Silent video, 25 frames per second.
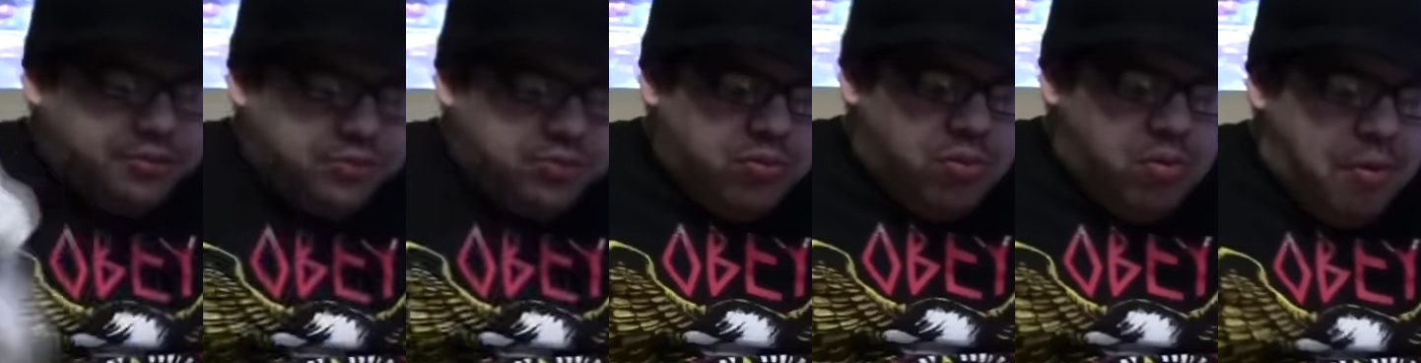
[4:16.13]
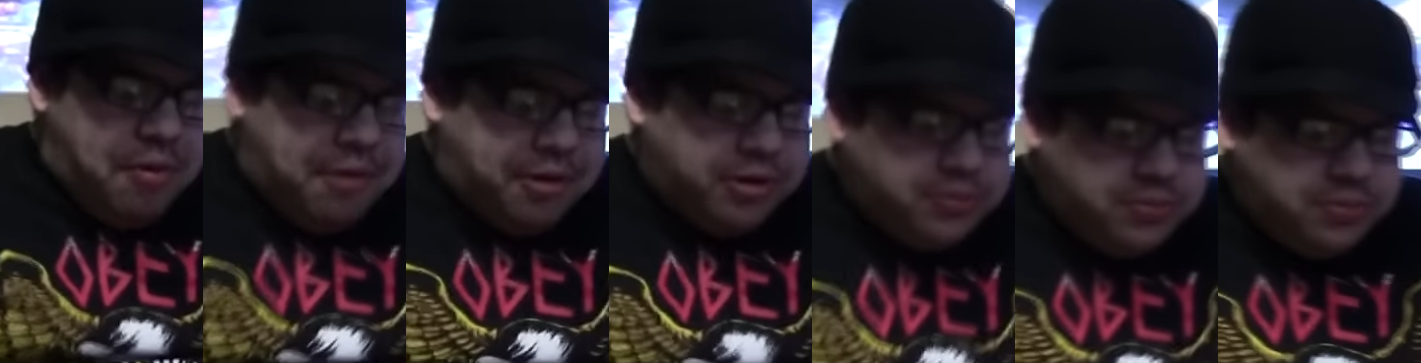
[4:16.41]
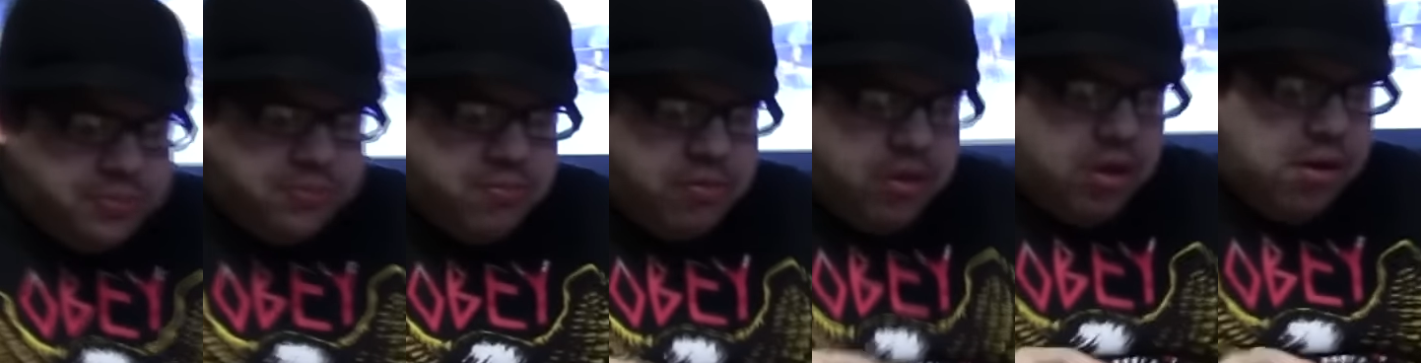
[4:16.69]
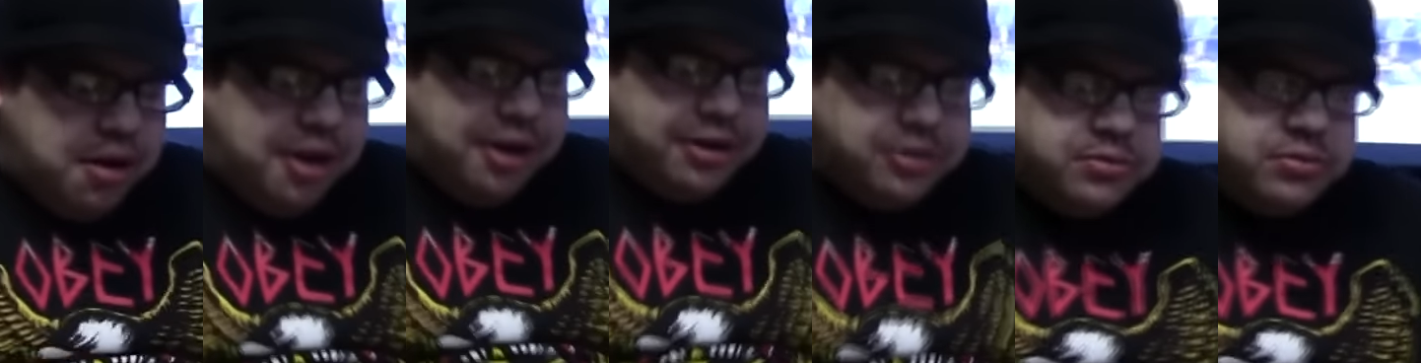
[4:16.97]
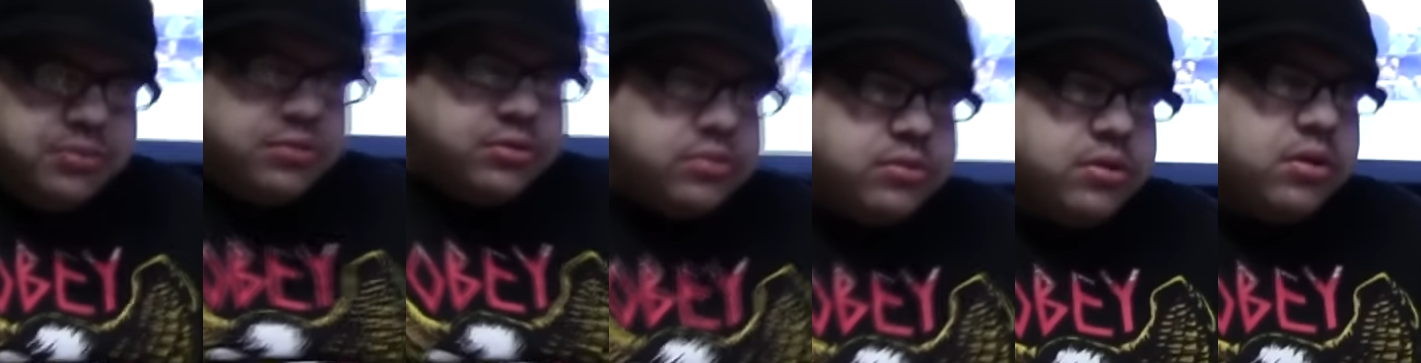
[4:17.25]
he
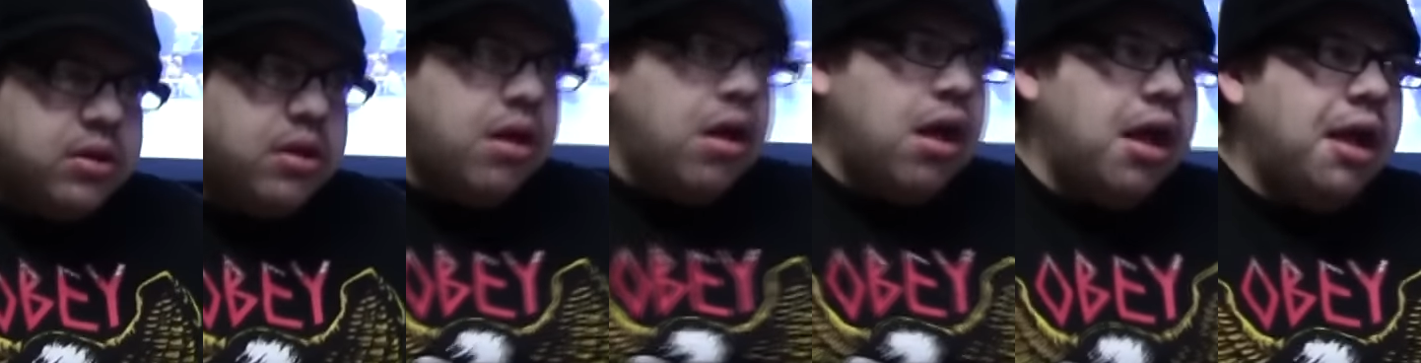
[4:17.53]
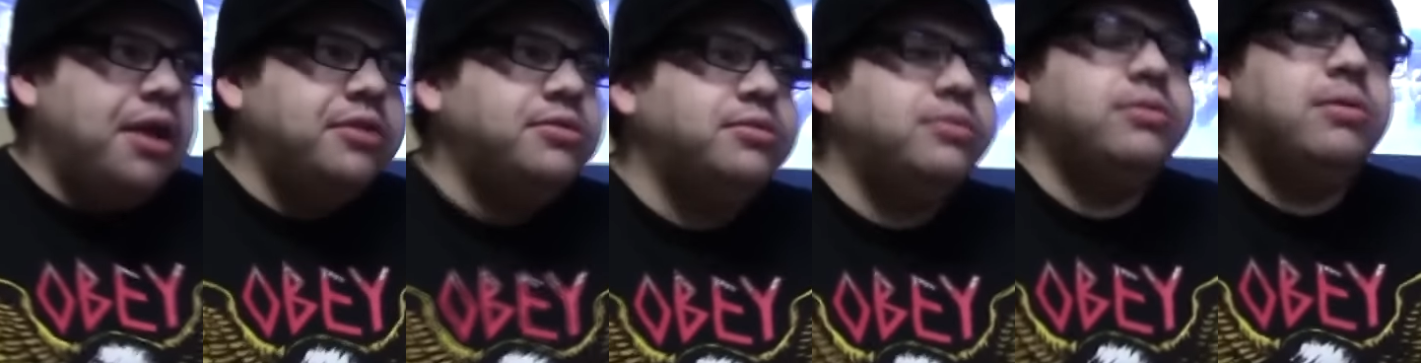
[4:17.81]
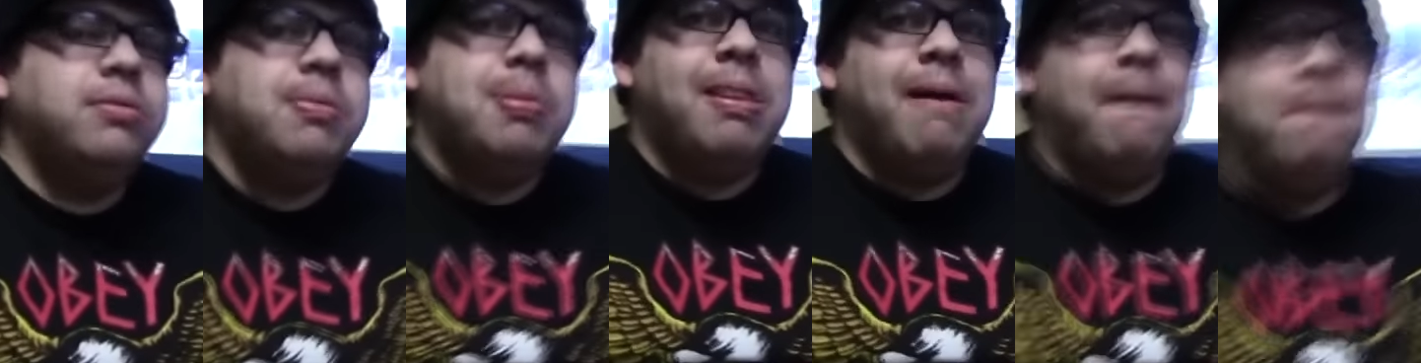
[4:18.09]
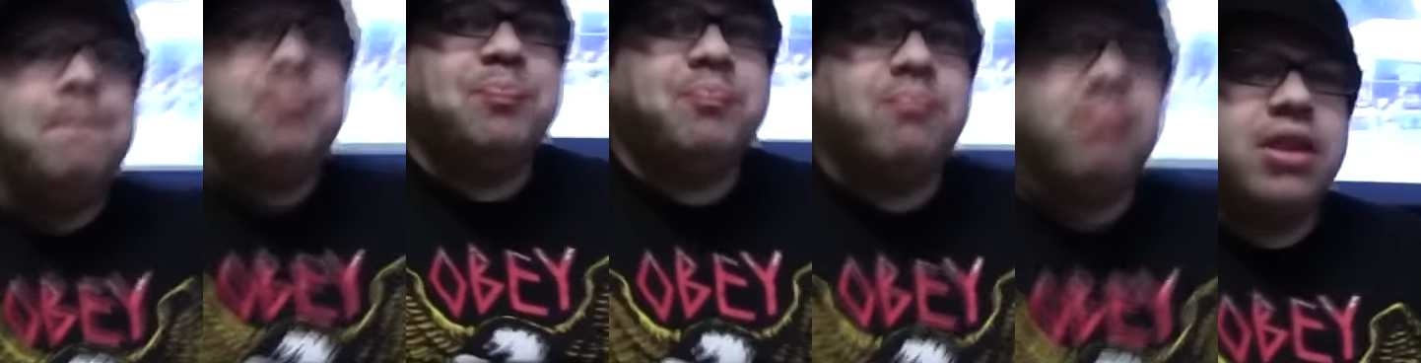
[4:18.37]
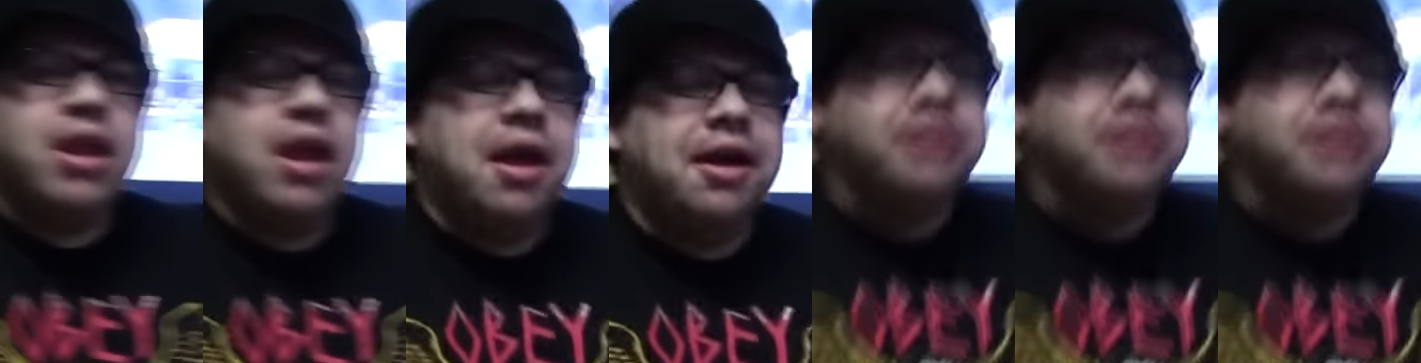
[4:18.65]
wiped his mouth with my sock.